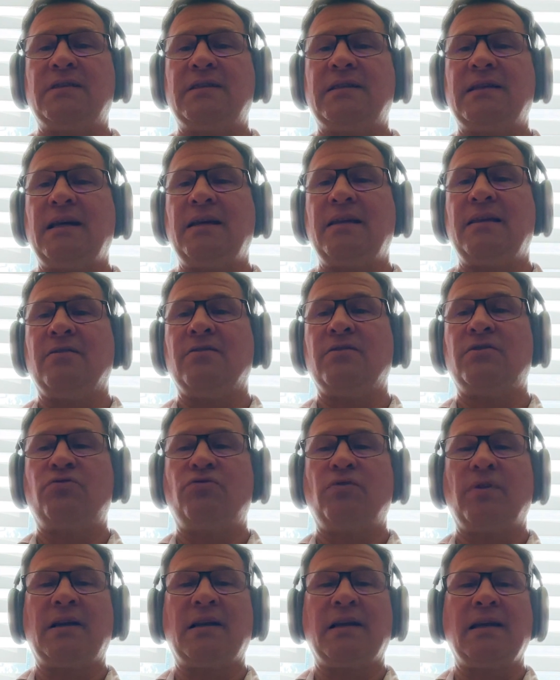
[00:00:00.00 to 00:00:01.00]
say they're
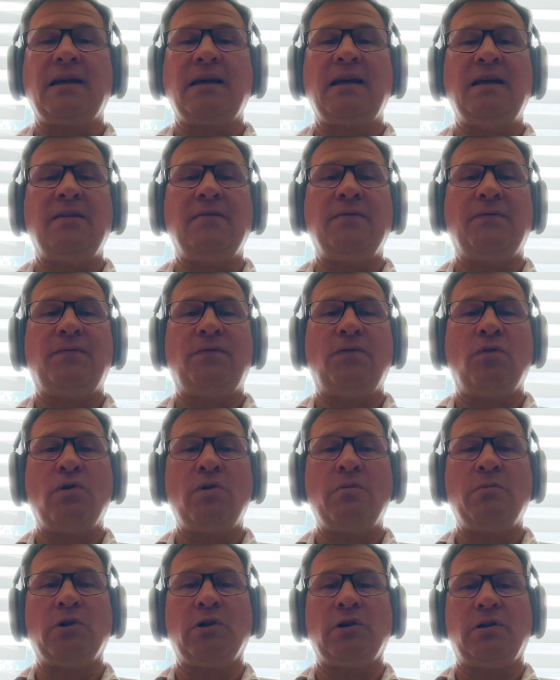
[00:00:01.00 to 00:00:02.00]
strictly
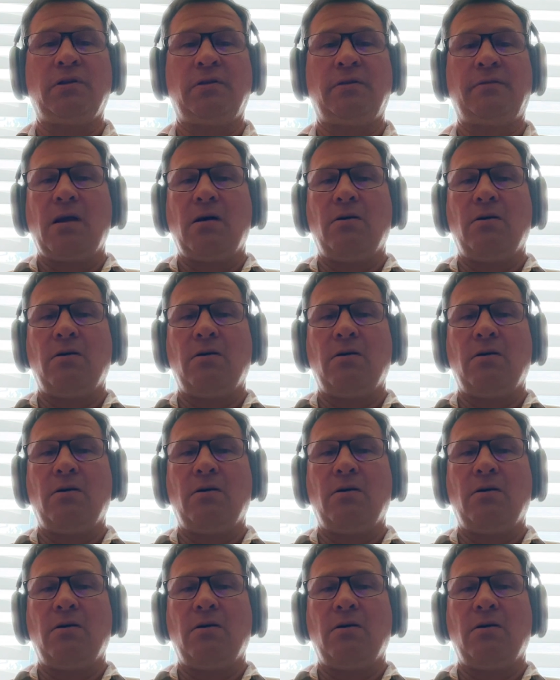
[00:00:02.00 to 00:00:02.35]
informal,